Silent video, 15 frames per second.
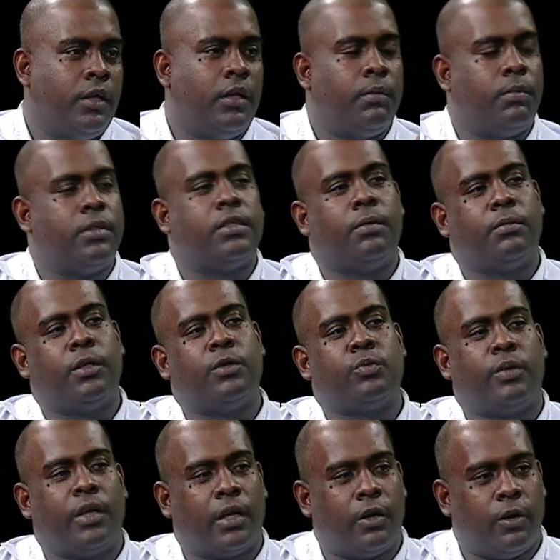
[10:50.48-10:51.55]
but sometimes
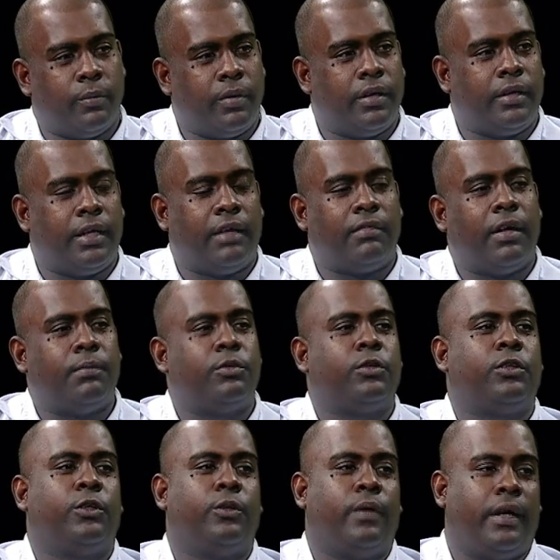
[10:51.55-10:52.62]
when they come in, they have
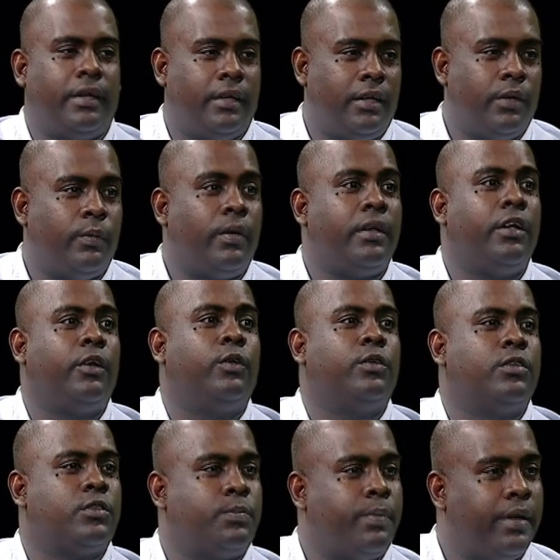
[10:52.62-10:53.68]
absolutely no idea what they're going
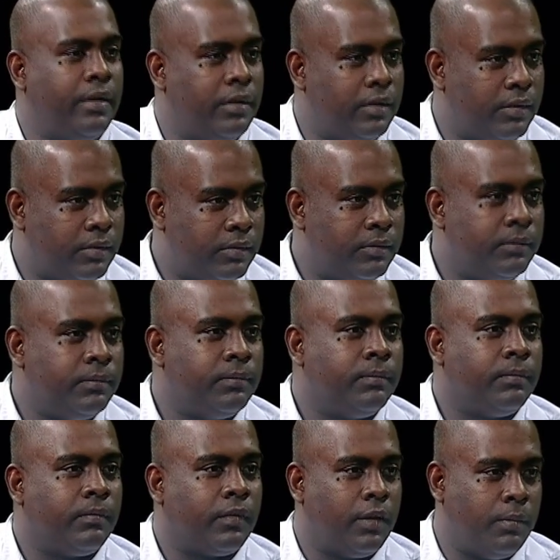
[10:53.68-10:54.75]
to spend
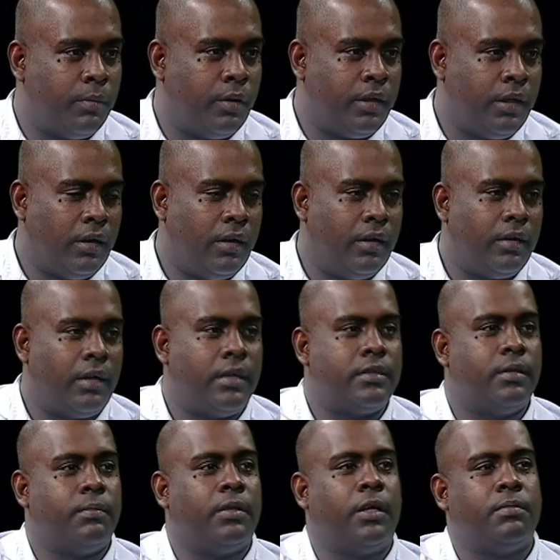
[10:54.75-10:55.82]
the money on, and
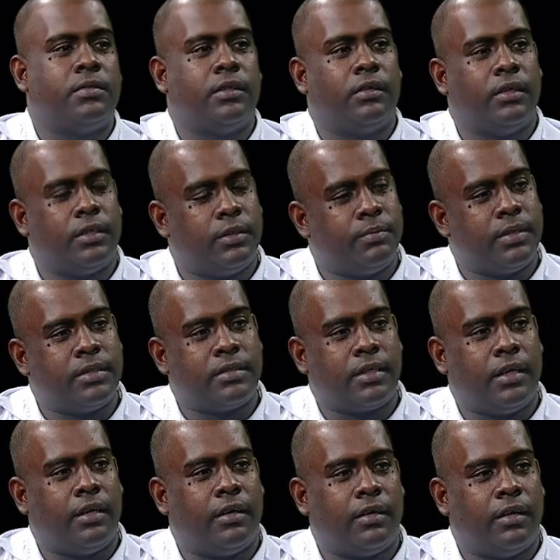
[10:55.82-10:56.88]
sometimes they're a little bit
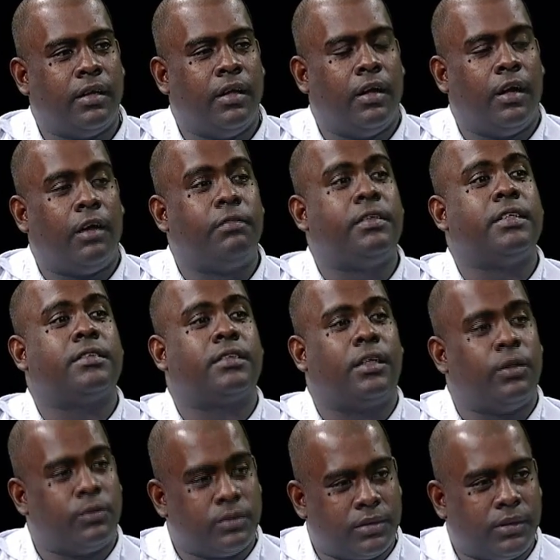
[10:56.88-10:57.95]
scared of
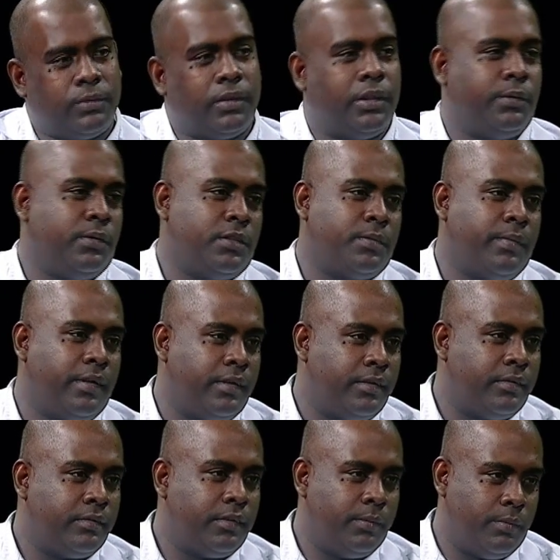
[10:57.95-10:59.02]
disclosing what they will
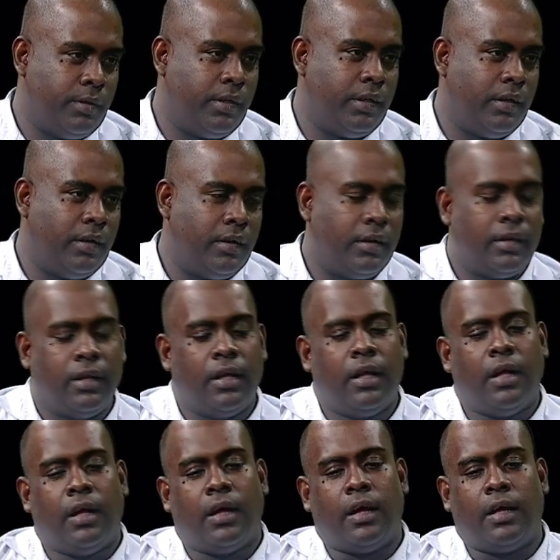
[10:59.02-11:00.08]
spend the money on.
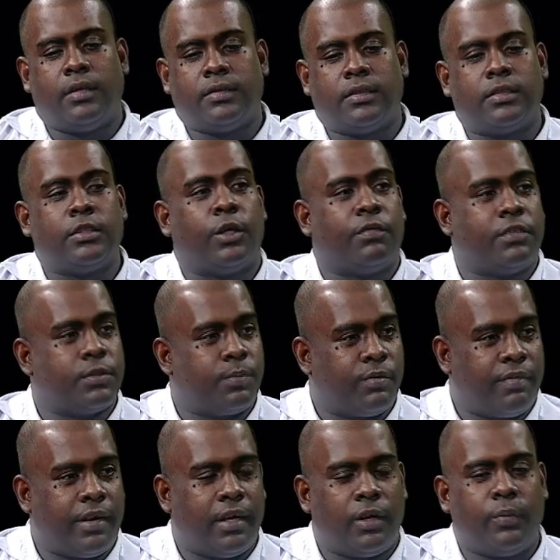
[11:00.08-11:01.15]
As a service
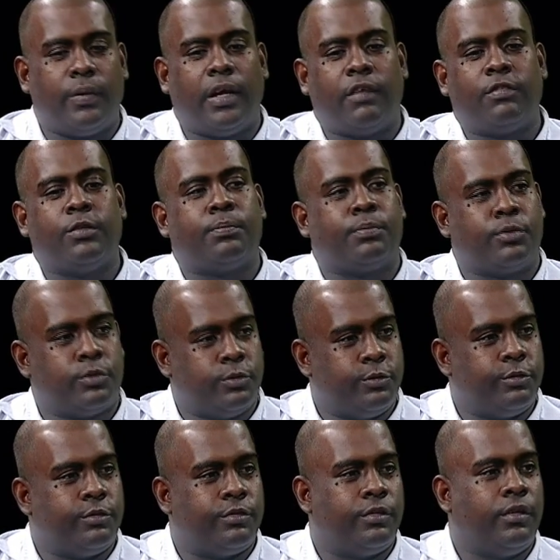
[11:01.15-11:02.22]
provider, we have to
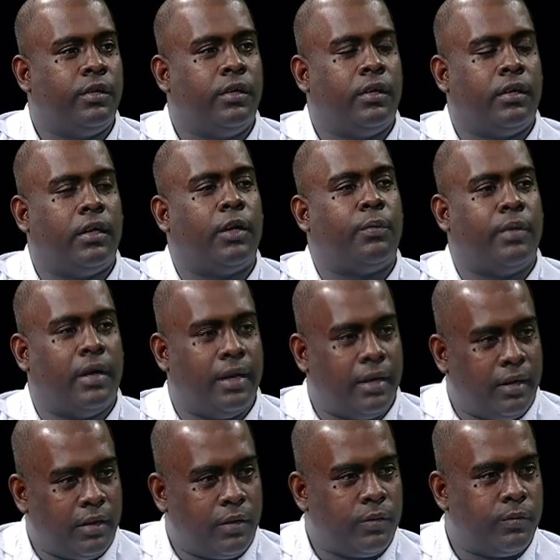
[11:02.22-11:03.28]
prove that we're
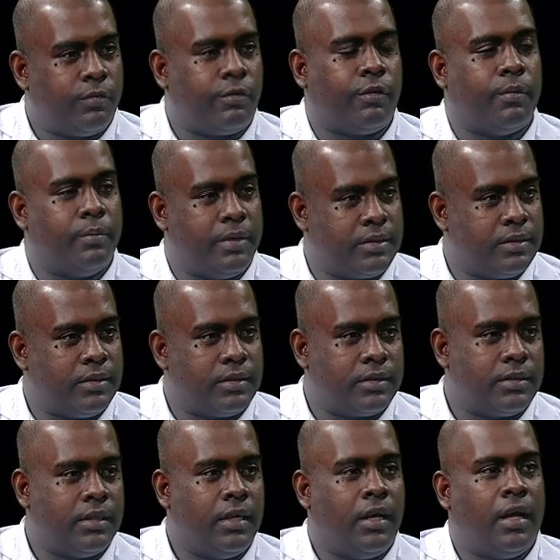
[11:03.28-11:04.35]
lending you for a
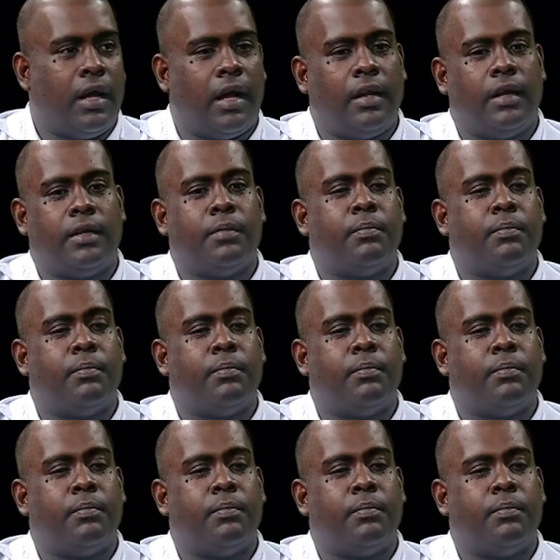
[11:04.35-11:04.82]
business and that the